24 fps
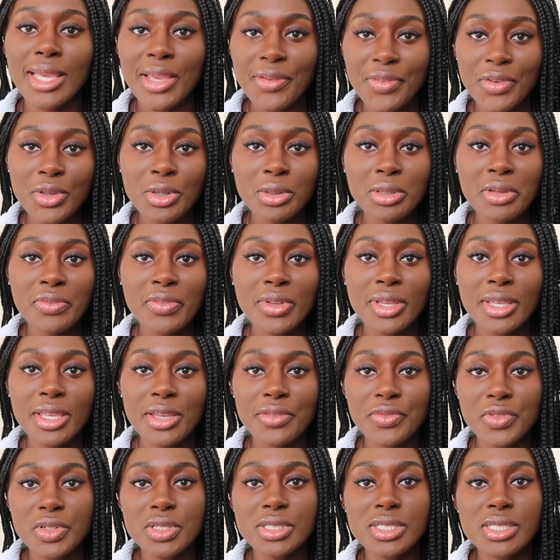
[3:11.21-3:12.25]
If you don't even
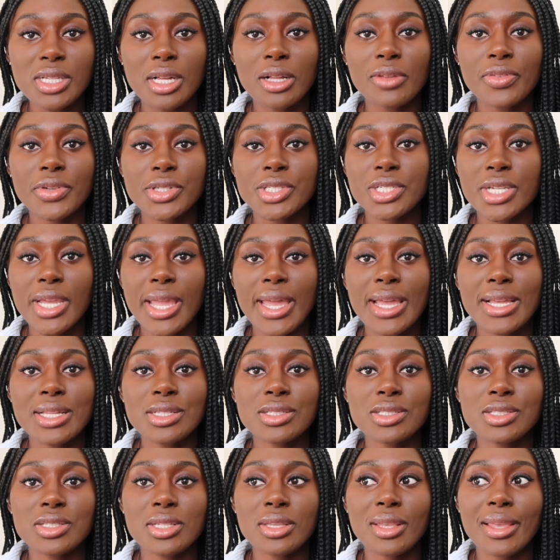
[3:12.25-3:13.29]
give yourself a
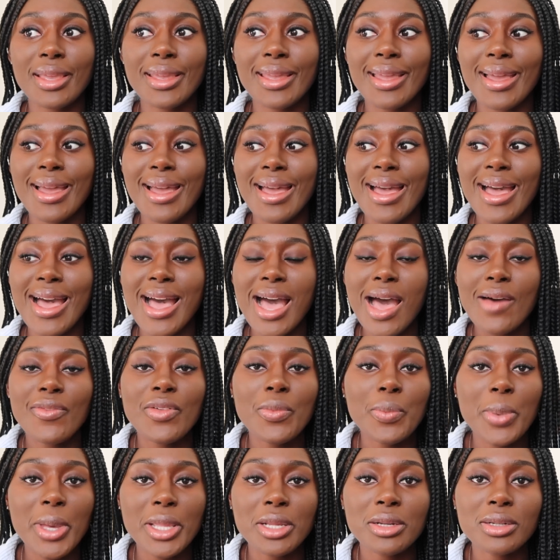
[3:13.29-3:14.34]
chance to like have
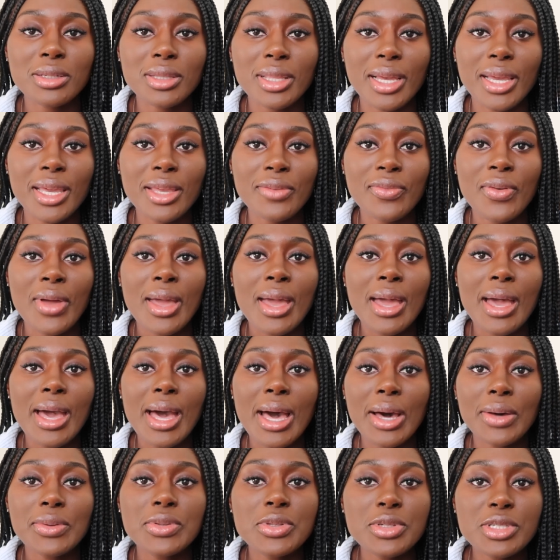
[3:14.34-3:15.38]
a better life,
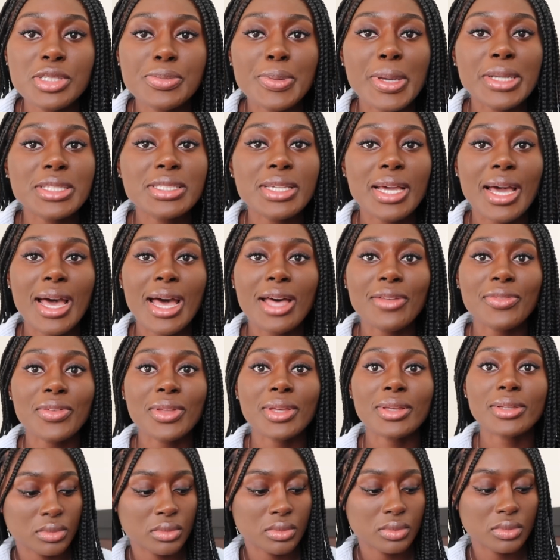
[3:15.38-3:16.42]
how do you expect to have
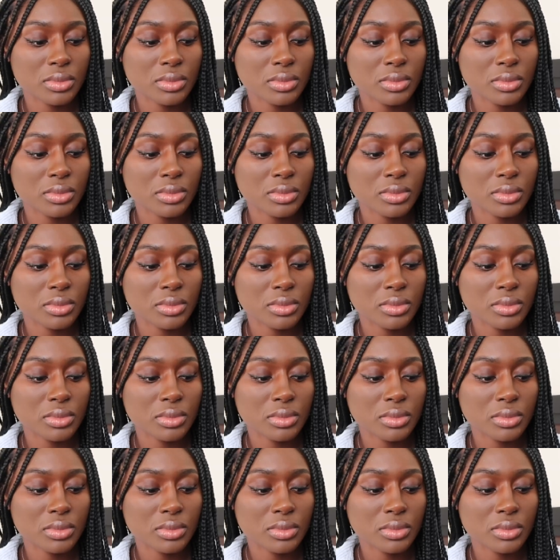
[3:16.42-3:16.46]
it?